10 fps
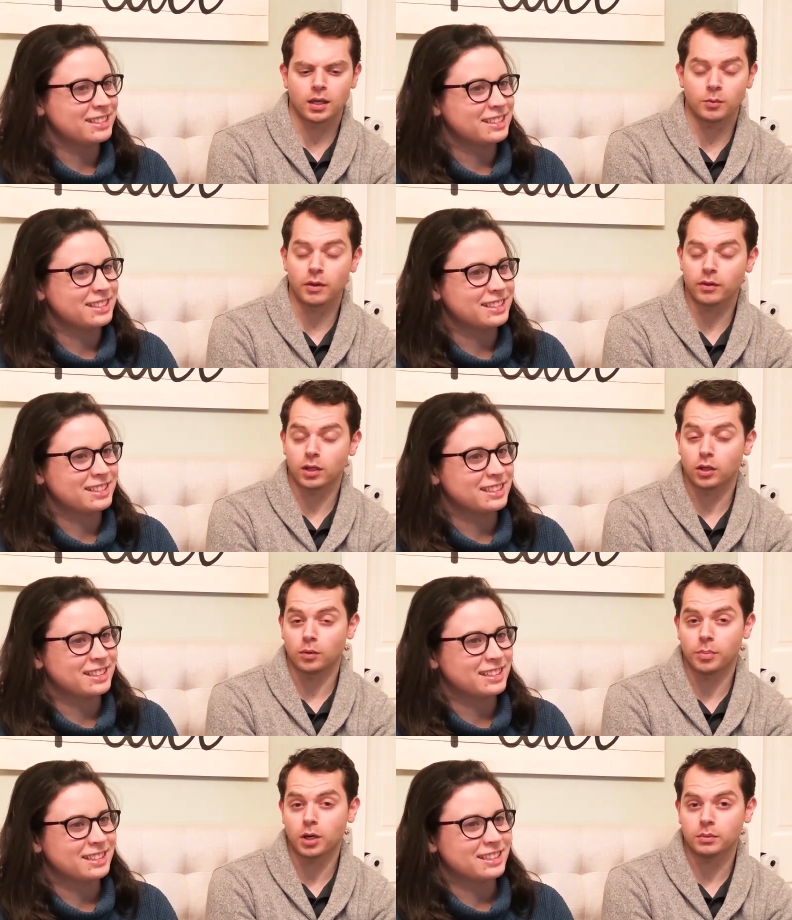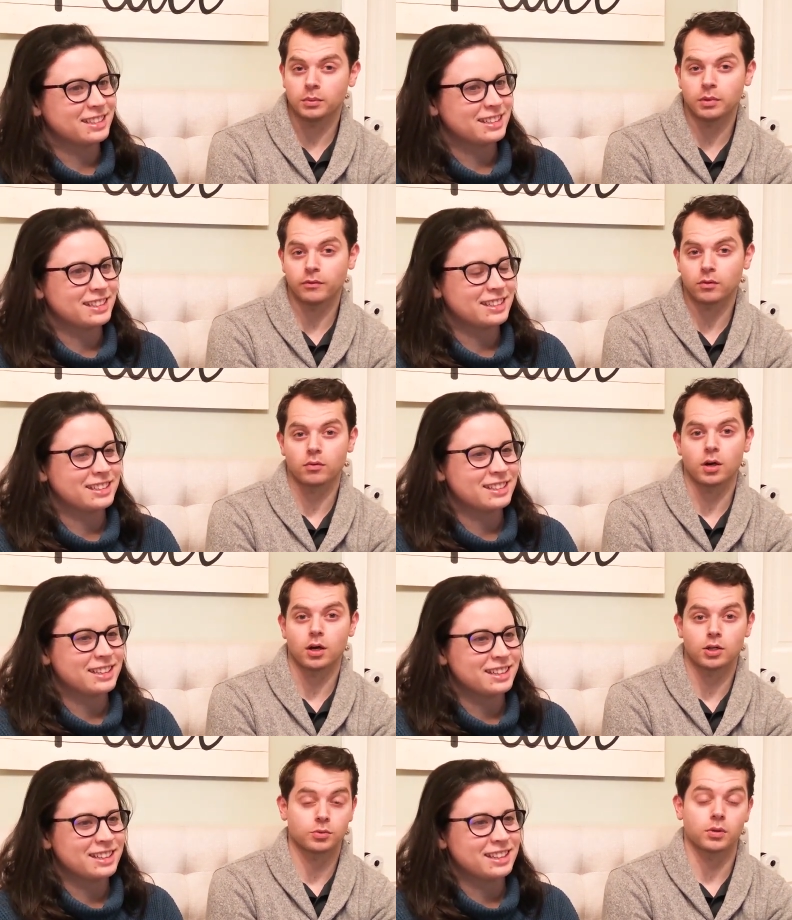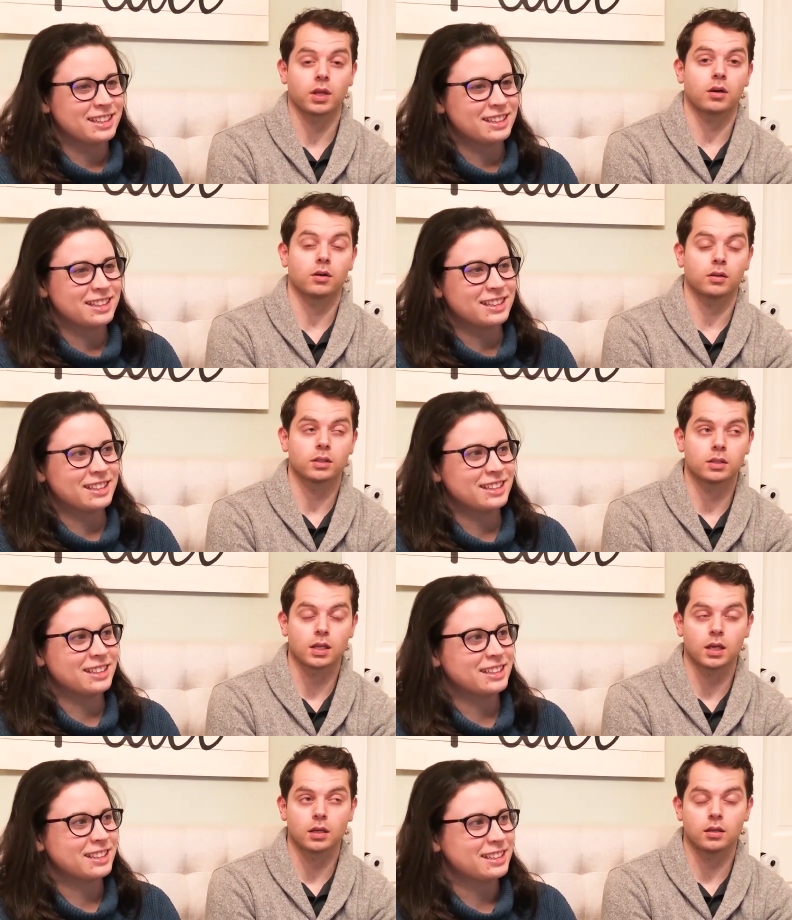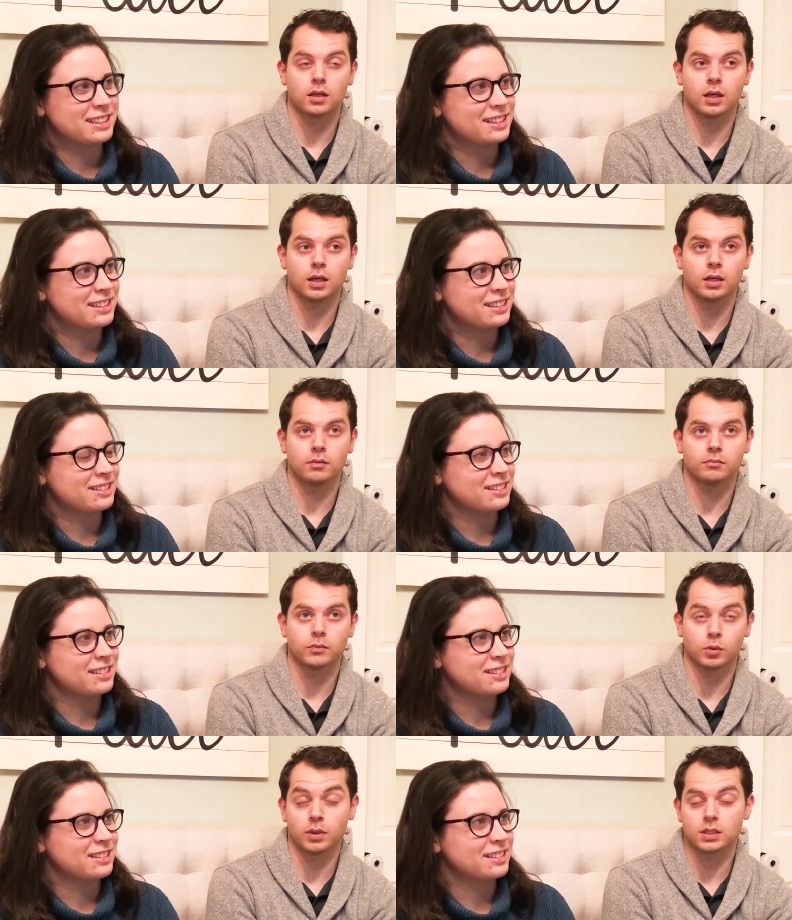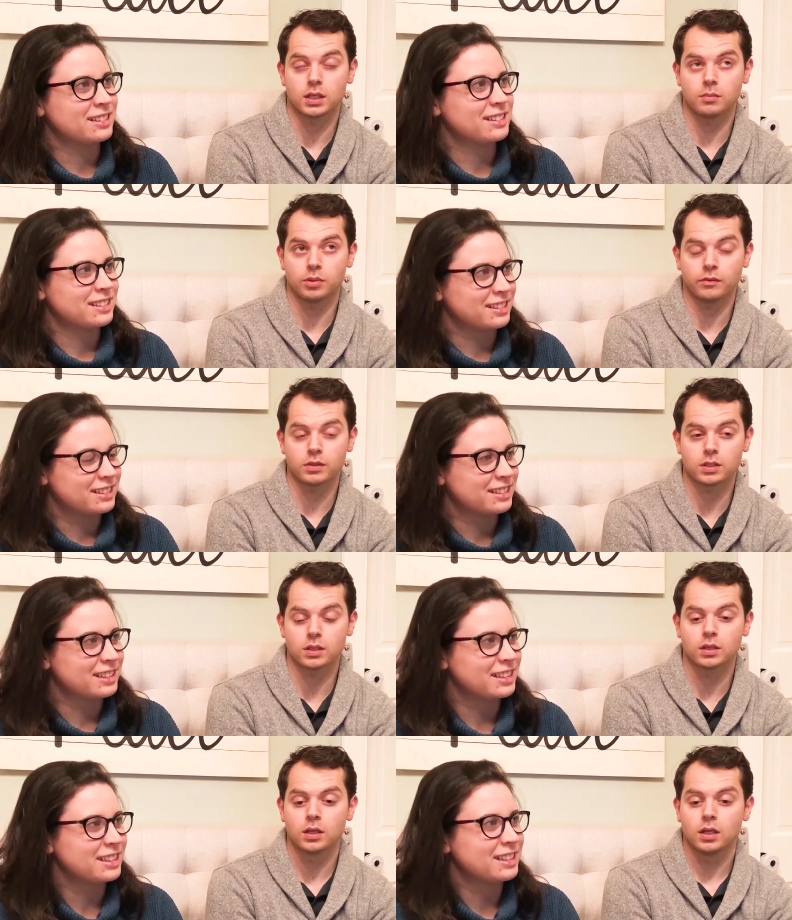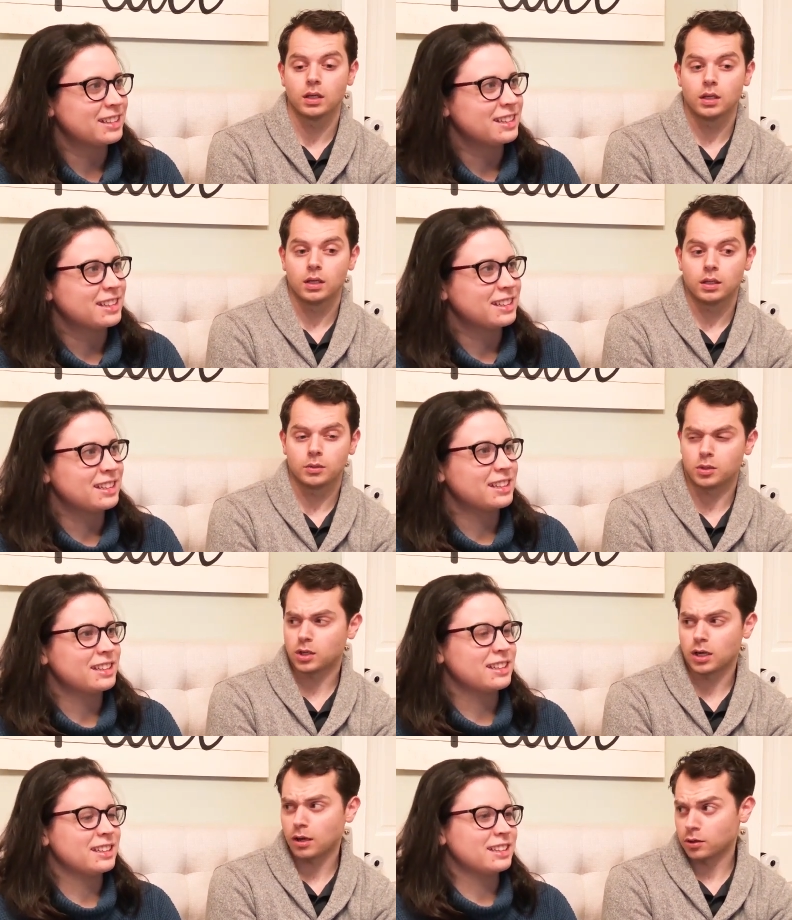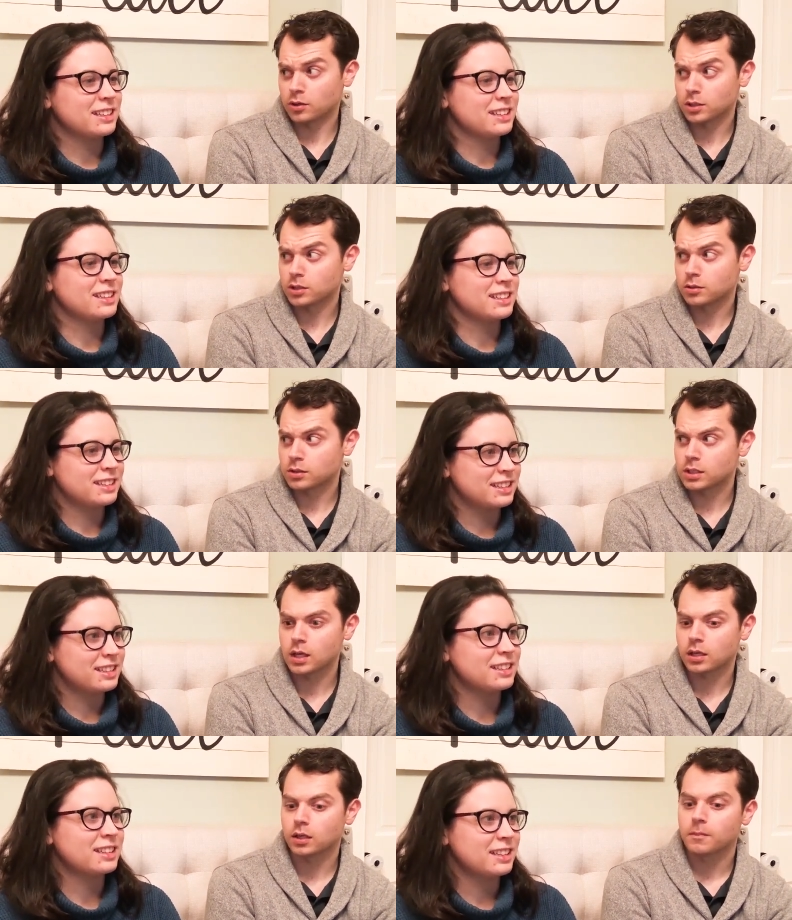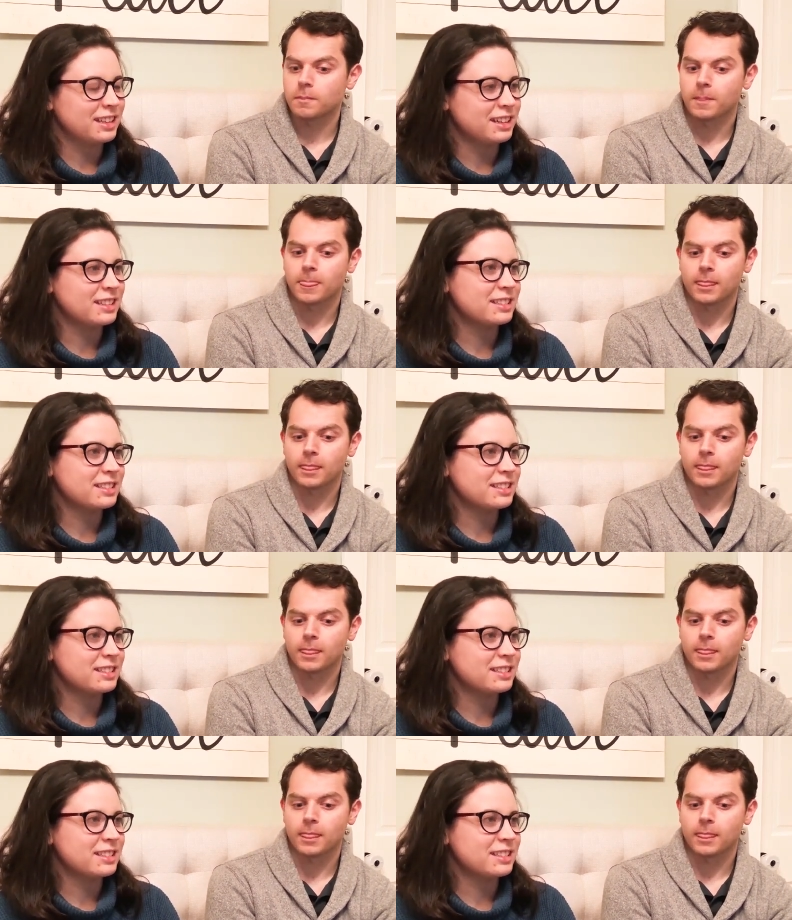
Speaker 1: we have like a little apartment above the garage where they currently stayed, or where they stayed previously, or now your sister is staying.